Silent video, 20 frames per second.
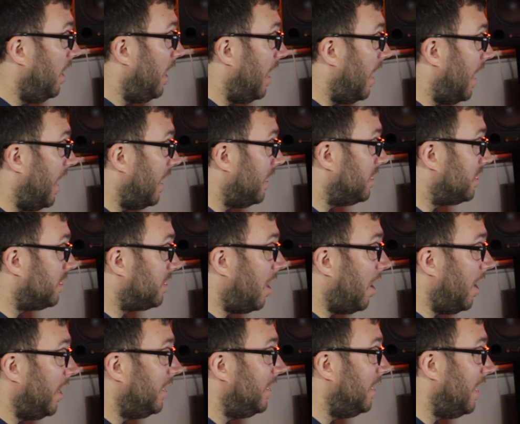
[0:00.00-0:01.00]
and
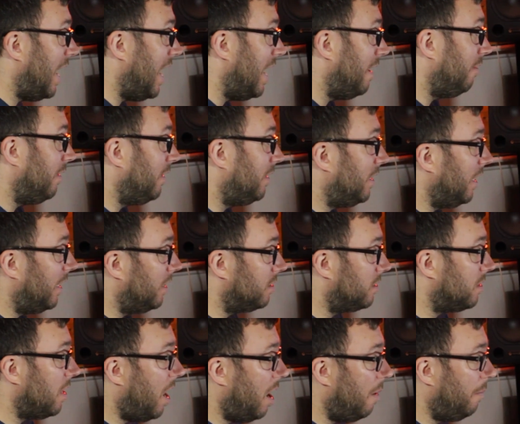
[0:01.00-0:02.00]
started layering things
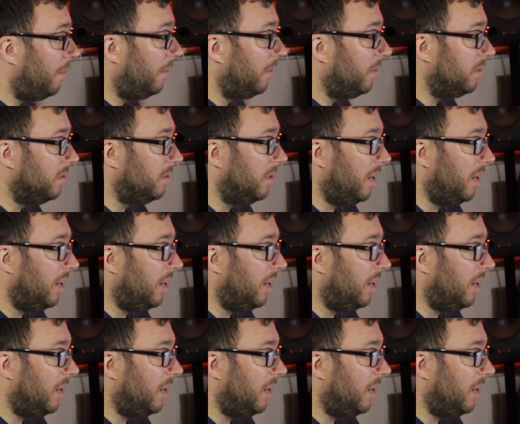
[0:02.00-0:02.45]
up and